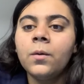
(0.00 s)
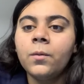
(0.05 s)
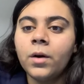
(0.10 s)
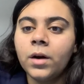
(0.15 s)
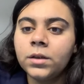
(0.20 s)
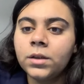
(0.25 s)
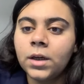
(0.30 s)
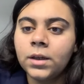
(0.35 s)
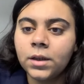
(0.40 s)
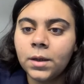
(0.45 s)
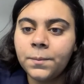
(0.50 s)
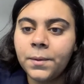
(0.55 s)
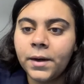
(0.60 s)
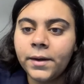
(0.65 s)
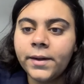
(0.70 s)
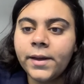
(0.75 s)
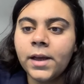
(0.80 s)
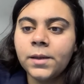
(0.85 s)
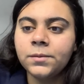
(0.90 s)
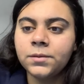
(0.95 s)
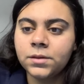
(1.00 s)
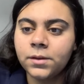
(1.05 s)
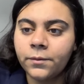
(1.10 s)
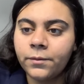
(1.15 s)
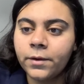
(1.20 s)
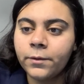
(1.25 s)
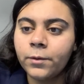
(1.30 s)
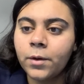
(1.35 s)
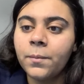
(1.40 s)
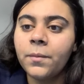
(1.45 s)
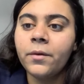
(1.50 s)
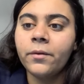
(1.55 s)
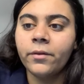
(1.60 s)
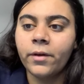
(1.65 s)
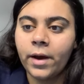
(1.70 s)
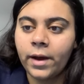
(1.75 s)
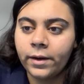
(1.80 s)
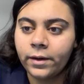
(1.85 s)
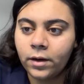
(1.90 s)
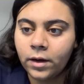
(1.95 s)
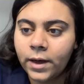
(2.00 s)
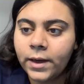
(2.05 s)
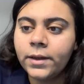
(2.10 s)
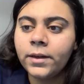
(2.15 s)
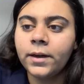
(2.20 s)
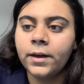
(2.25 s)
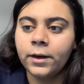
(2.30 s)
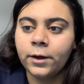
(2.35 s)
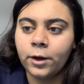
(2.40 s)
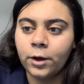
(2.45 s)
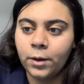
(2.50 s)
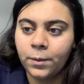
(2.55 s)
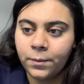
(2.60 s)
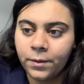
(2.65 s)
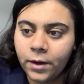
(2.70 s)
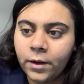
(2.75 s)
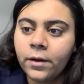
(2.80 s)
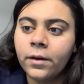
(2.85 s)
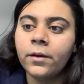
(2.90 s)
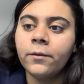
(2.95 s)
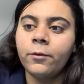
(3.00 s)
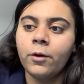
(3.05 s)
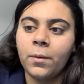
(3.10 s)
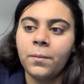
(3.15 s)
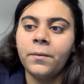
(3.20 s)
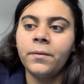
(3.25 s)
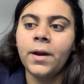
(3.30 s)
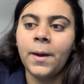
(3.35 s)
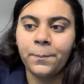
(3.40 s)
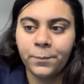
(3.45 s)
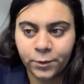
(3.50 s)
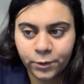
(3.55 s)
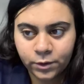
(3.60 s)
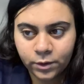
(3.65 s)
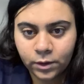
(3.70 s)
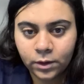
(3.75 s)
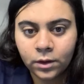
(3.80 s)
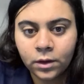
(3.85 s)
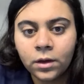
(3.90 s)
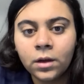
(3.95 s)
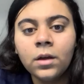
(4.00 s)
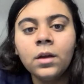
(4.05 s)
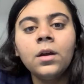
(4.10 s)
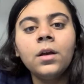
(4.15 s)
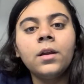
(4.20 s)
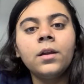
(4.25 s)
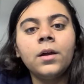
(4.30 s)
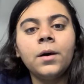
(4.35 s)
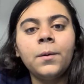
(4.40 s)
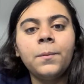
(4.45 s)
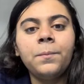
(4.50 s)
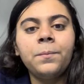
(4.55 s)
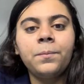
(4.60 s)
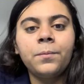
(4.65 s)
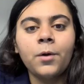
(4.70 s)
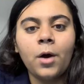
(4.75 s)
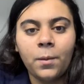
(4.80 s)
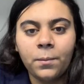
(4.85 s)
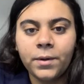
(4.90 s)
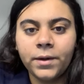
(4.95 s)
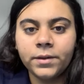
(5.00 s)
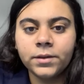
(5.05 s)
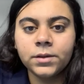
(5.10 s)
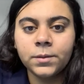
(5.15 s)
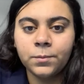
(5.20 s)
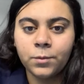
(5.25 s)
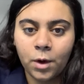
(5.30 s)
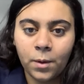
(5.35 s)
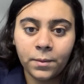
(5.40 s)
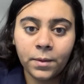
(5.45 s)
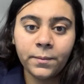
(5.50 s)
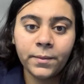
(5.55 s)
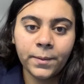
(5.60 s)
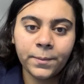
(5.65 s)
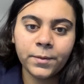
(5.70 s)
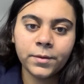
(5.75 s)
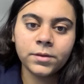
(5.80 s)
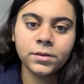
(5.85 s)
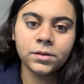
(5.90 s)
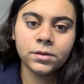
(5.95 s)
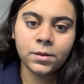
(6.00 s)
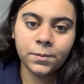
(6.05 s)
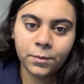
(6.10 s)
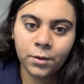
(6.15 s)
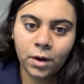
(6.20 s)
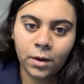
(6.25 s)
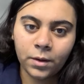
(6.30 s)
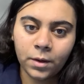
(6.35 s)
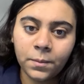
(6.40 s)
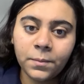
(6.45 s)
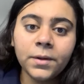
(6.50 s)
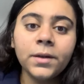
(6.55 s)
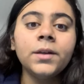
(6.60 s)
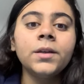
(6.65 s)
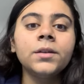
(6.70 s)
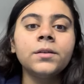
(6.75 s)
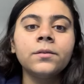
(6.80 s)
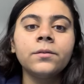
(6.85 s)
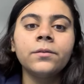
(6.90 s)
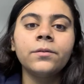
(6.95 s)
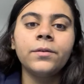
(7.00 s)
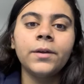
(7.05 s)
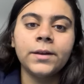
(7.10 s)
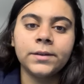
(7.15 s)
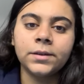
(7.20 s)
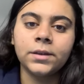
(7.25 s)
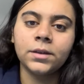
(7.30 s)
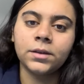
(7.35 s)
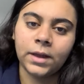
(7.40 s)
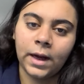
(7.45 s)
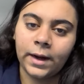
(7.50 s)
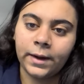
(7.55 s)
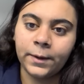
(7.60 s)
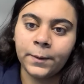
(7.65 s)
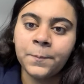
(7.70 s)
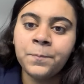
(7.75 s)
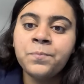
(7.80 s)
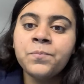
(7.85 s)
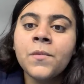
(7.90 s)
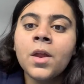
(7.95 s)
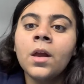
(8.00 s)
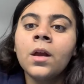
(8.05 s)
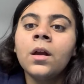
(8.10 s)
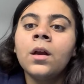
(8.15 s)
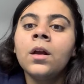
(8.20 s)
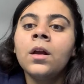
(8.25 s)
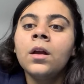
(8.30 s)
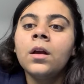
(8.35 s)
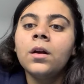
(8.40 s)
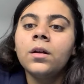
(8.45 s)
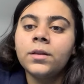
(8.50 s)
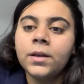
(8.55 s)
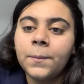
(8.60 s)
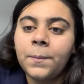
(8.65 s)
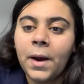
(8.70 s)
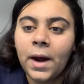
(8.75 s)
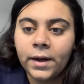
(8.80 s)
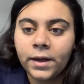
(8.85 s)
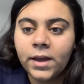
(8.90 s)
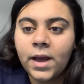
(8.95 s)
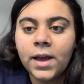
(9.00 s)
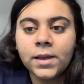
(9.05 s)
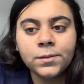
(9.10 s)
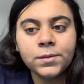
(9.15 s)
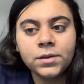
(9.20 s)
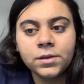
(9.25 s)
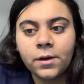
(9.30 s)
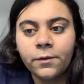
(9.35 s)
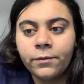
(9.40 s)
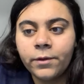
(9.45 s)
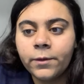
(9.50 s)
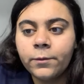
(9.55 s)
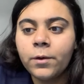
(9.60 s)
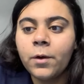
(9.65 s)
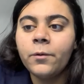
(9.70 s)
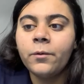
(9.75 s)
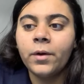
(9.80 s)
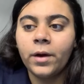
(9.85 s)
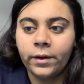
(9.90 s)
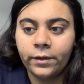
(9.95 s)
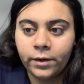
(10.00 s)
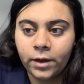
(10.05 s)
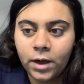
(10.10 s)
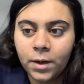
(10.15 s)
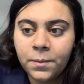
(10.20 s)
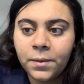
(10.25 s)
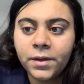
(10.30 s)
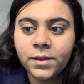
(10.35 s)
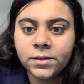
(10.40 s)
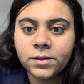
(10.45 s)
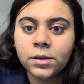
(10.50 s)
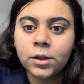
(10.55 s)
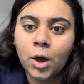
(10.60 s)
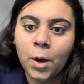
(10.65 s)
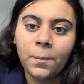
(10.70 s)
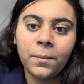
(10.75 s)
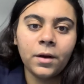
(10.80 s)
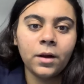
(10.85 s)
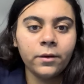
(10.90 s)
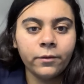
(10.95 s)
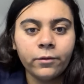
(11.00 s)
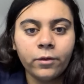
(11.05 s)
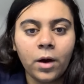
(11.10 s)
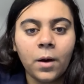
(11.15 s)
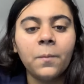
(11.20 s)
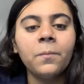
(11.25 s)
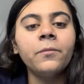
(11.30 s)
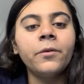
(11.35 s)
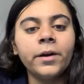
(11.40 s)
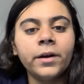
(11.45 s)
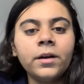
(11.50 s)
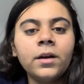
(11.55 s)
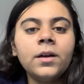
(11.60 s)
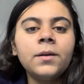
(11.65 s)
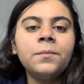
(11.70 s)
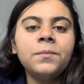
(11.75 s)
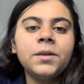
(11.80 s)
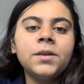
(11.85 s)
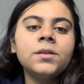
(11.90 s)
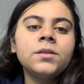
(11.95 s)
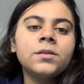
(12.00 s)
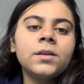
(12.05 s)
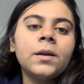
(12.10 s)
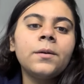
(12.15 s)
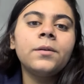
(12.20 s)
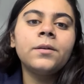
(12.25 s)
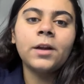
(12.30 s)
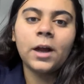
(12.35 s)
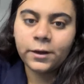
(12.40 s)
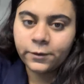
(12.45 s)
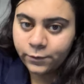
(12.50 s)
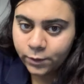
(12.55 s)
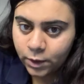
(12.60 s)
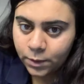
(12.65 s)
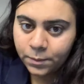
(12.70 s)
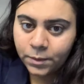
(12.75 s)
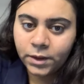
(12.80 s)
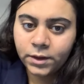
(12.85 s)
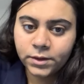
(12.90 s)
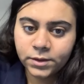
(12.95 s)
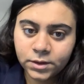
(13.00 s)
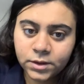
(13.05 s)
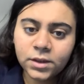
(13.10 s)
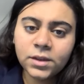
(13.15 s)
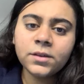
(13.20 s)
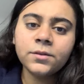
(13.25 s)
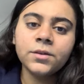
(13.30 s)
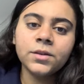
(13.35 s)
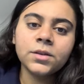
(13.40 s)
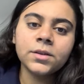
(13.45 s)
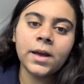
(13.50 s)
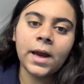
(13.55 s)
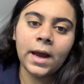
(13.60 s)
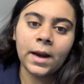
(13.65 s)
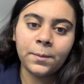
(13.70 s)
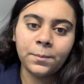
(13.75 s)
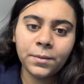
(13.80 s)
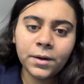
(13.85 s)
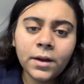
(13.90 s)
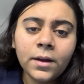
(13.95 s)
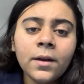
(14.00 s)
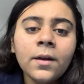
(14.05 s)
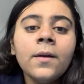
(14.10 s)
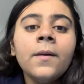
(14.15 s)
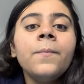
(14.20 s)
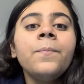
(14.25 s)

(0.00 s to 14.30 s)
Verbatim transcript: but the other party has been suffering from a viral and incurable form of leprosy. The prob- it is a problem, leprosy is a problem, he is facing that. The party has been suffering from vulnerable disease in form. Vulnerable means that transferable disease which can be